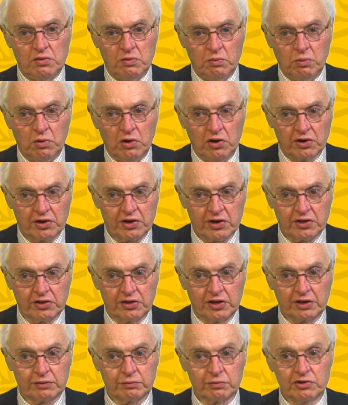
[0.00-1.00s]
work
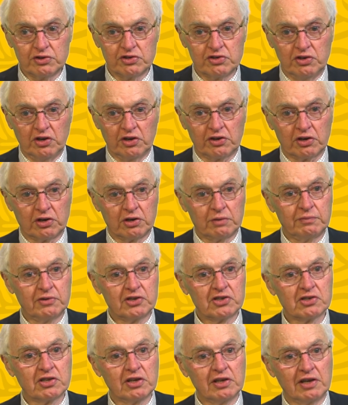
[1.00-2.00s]
that was not
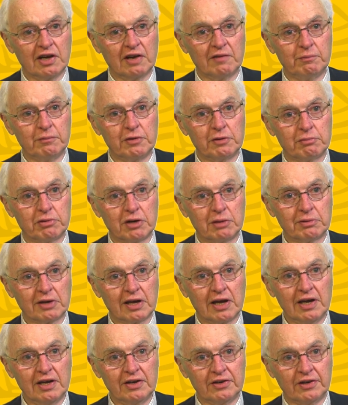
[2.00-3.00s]
obviously government
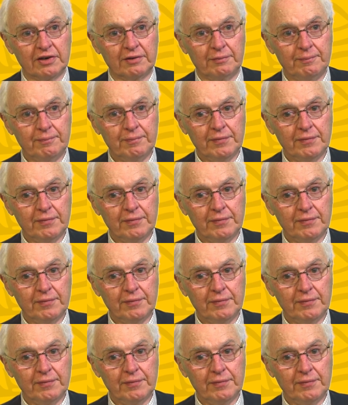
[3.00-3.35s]
propaganda,